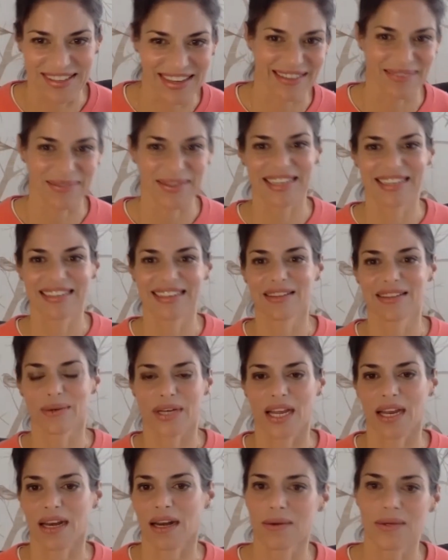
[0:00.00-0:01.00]
And then we need another one.
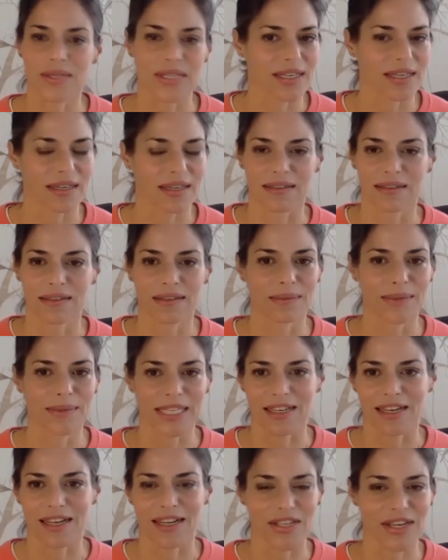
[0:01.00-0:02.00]
And I was like, oh my
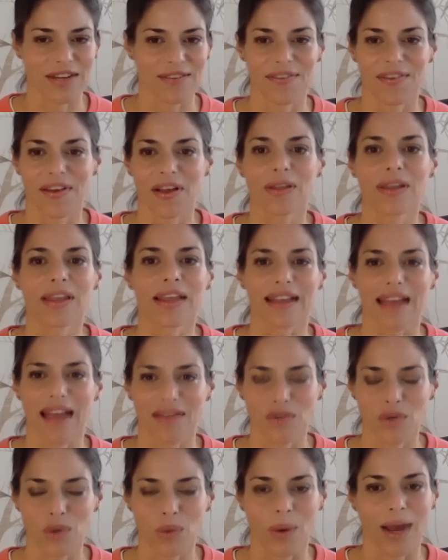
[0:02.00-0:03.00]
gosh, it felt like
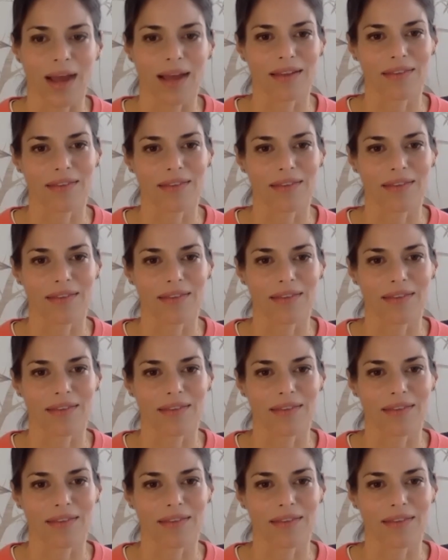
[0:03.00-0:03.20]
after a while,